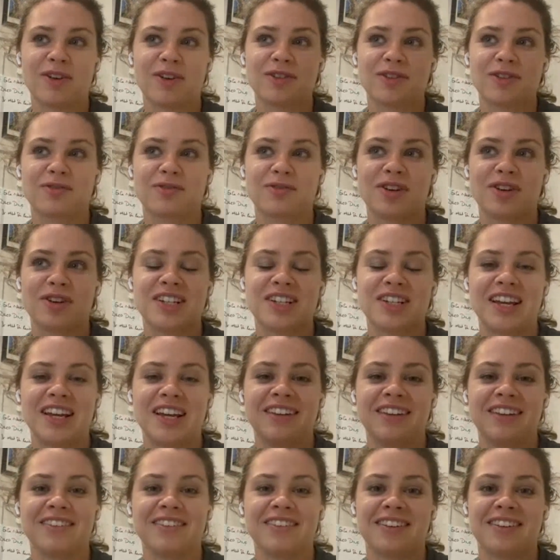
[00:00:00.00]
at under
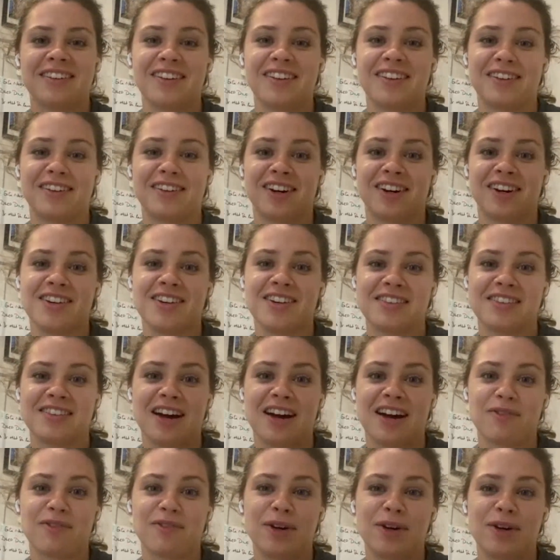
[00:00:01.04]
14, that the girls in
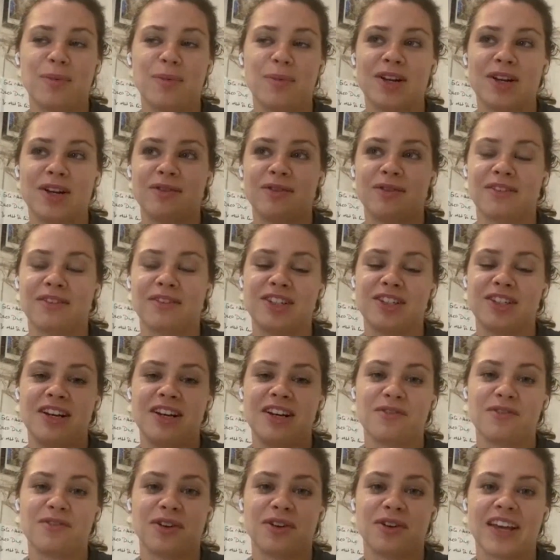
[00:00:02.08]
that room would have
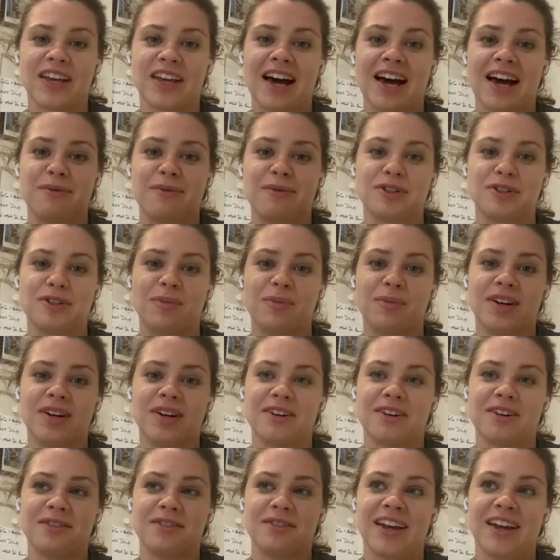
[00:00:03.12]
achieved what they had with Dublin,
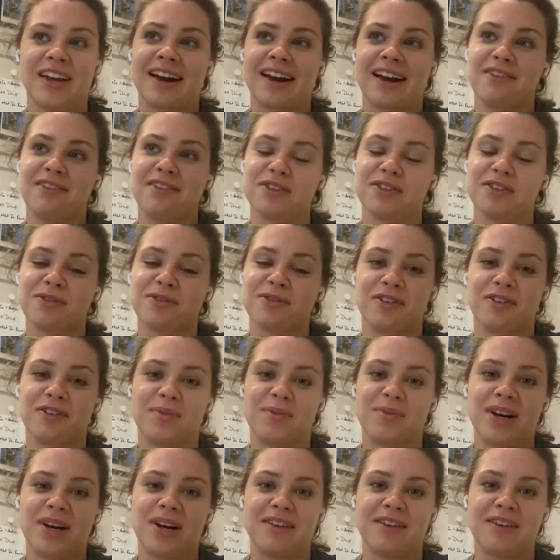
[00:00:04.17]
I don't think any of us would
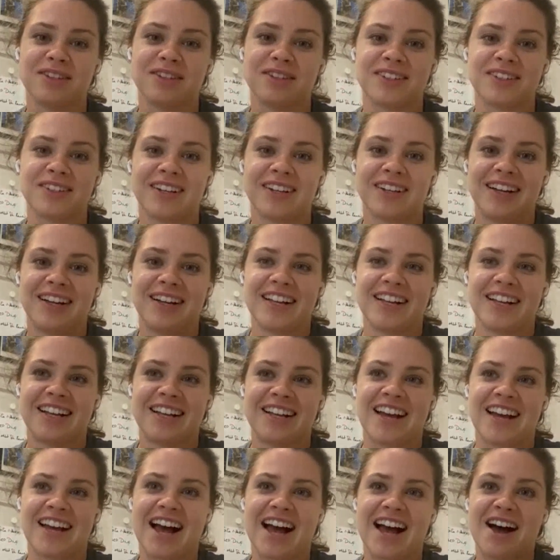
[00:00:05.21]
have believed it.
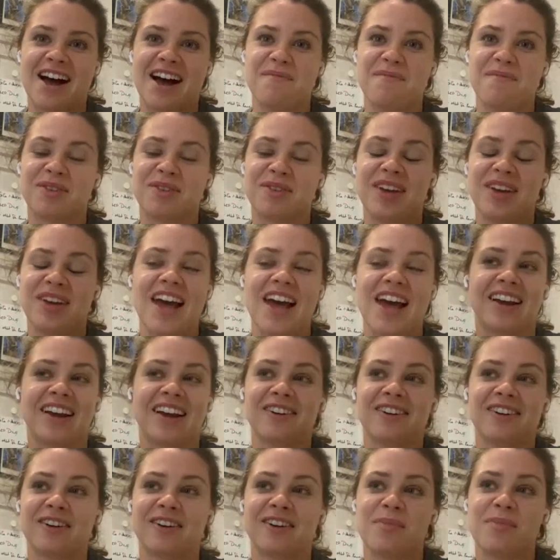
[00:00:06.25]
So yeah,
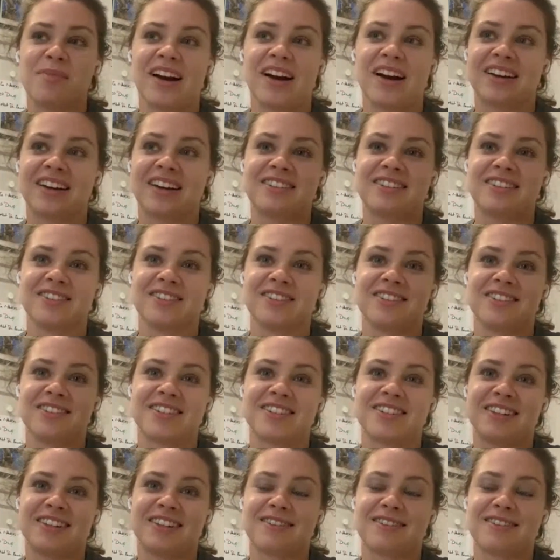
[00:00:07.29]
like, looking back, it's
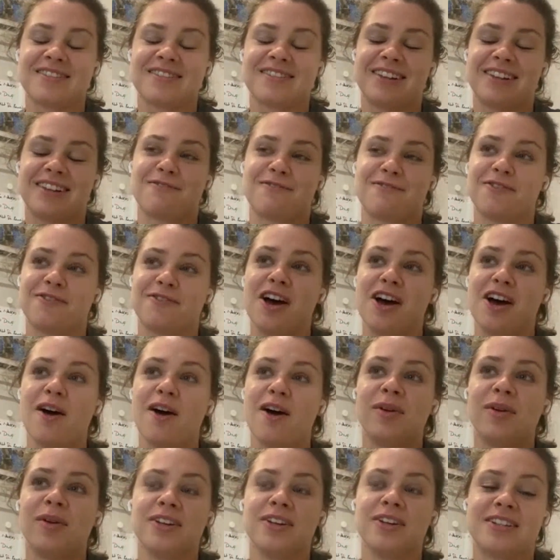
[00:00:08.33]

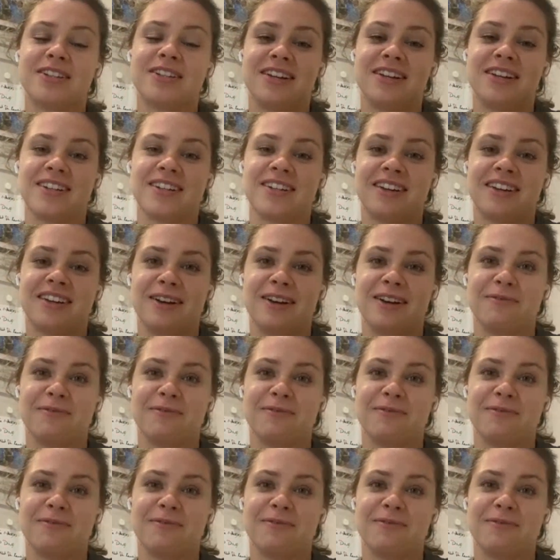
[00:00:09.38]
phenomenal to